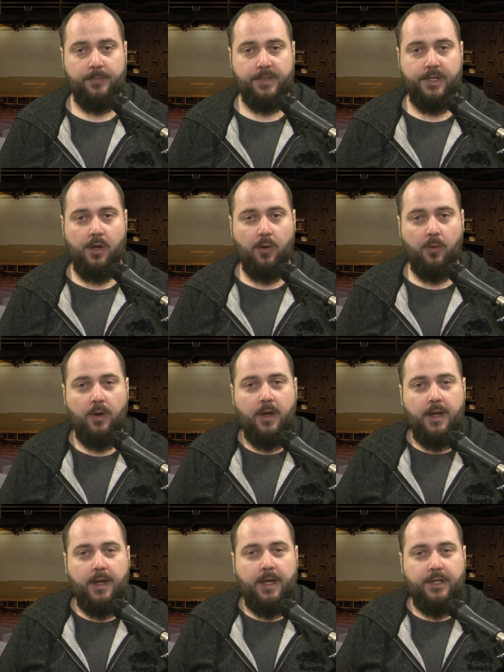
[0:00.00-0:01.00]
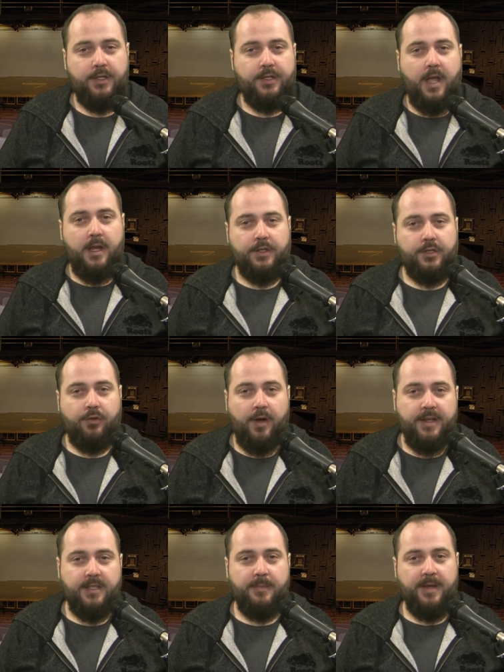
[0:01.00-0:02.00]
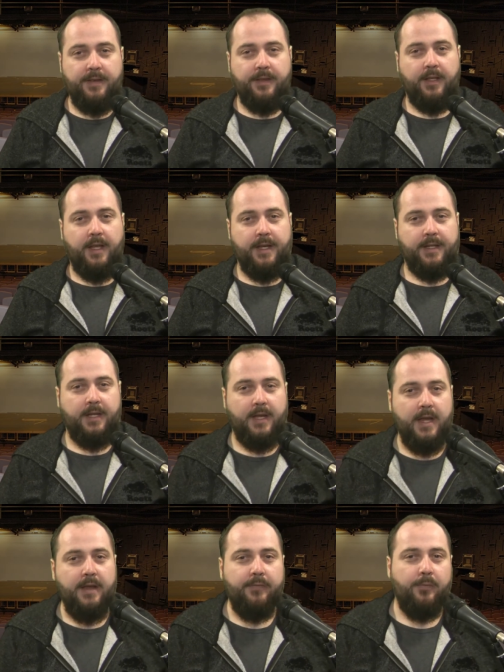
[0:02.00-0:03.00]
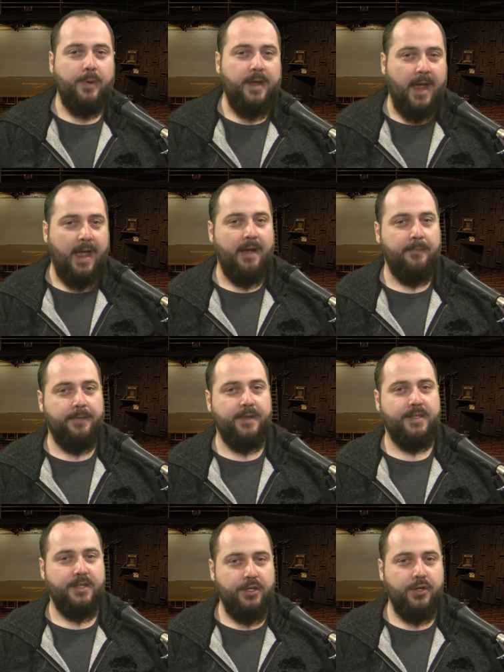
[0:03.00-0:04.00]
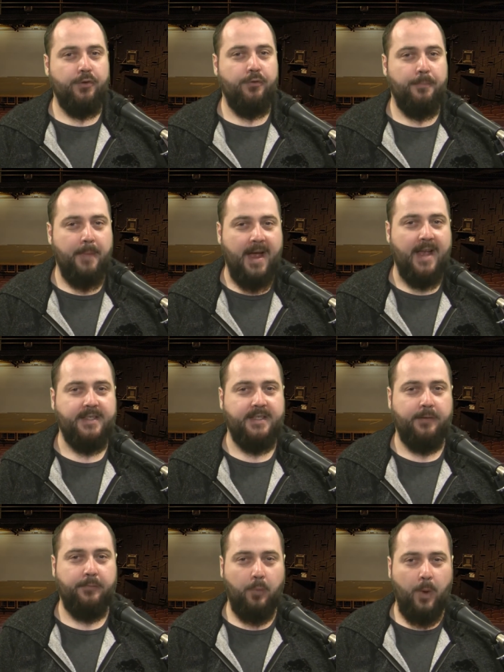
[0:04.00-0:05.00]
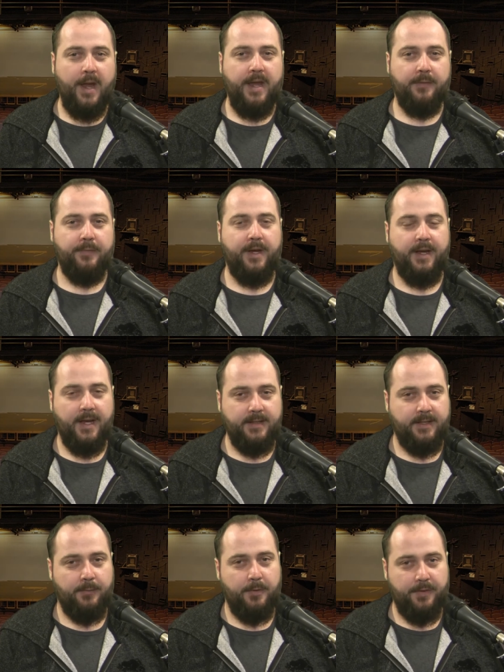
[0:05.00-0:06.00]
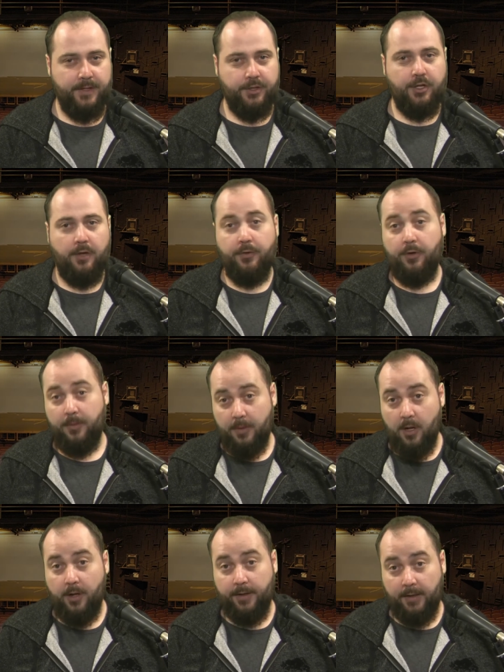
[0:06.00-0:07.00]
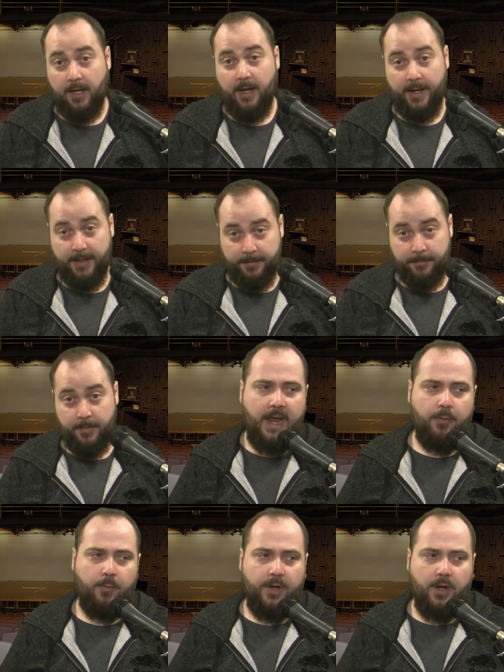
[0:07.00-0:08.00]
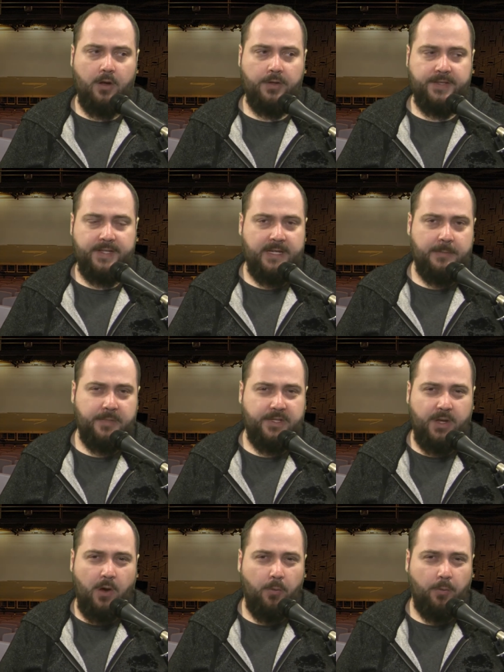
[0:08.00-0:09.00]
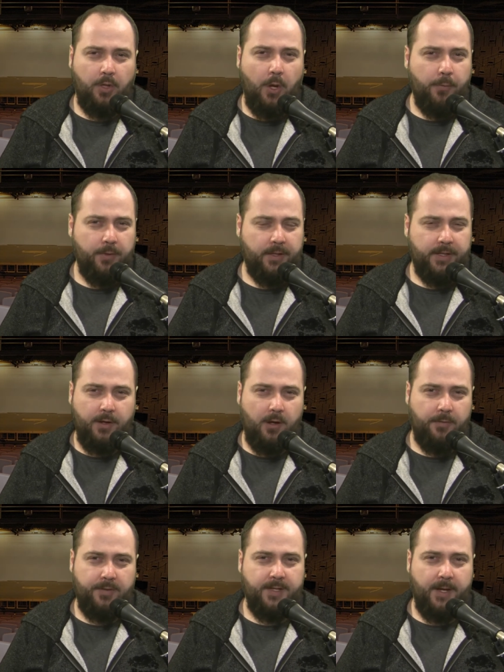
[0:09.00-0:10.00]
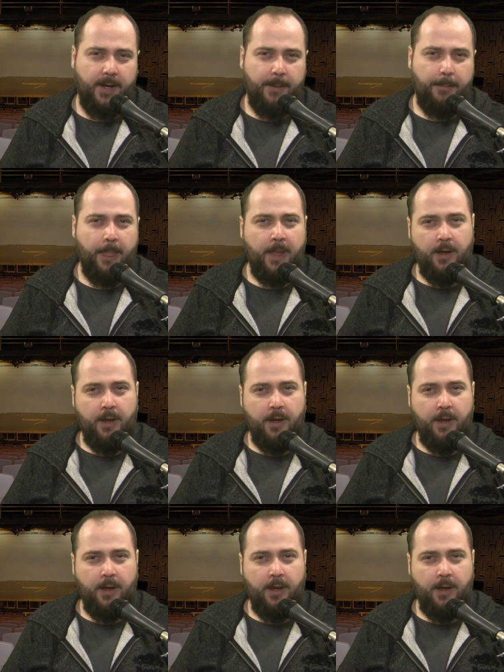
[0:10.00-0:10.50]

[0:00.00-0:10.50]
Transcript: So it just kind of strikes me that, like, if we have this new massive way of connecting with each other online and we all seem so lonely all the time,